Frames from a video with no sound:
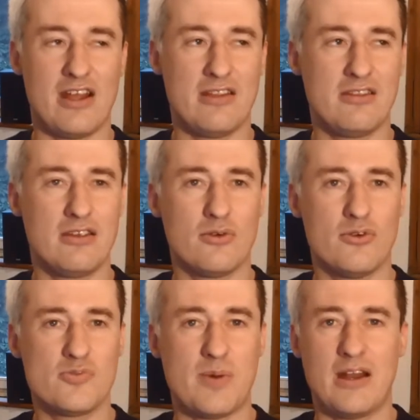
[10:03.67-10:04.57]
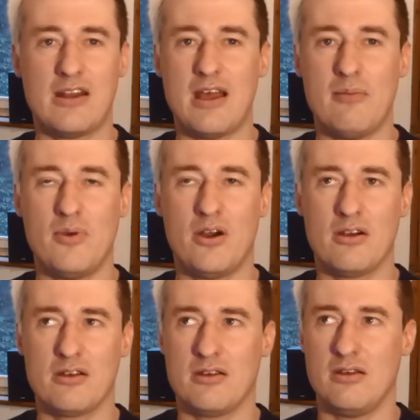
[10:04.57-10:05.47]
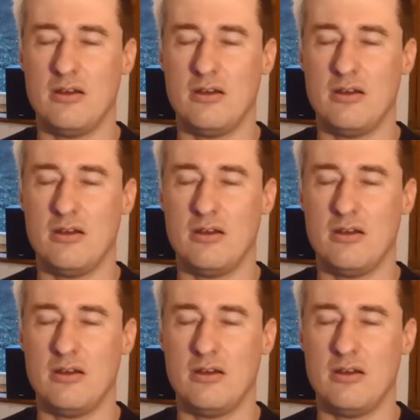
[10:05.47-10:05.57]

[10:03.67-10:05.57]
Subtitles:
at the Grünspan in Hamburg